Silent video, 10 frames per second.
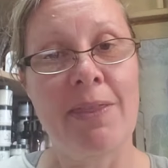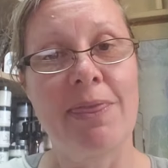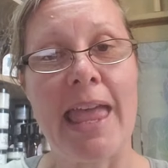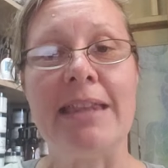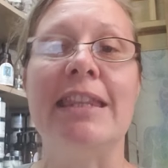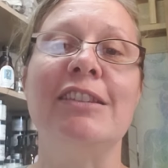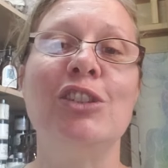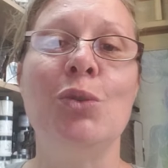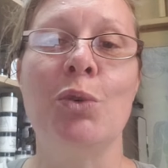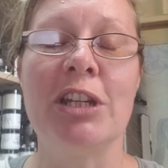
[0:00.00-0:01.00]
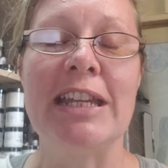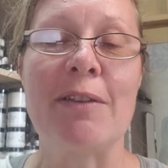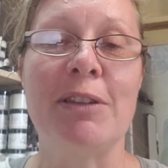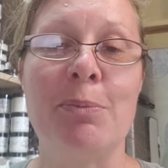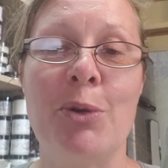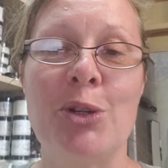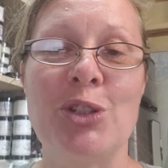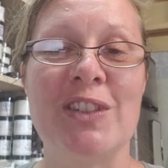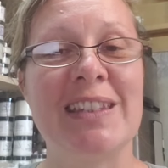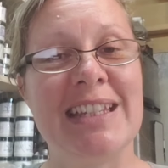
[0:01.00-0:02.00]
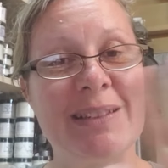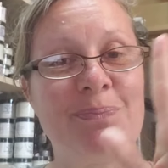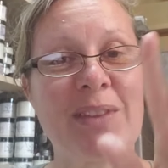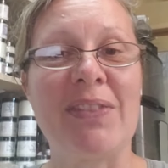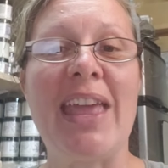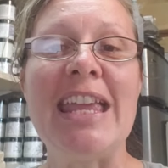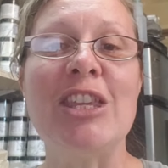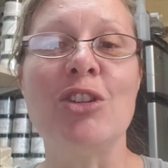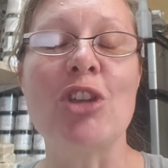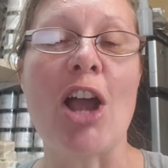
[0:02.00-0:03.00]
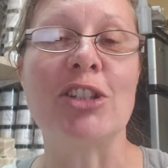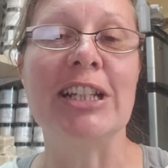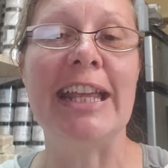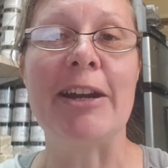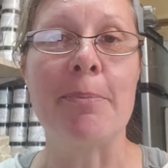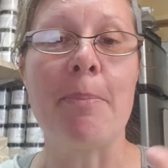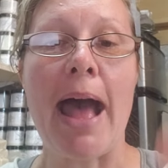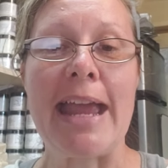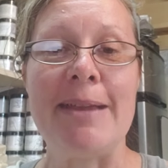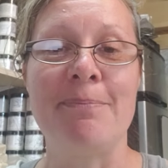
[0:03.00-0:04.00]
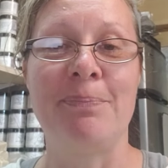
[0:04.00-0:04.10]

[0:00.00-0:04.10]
then you want to definitely purchase this thank you talk to you later bye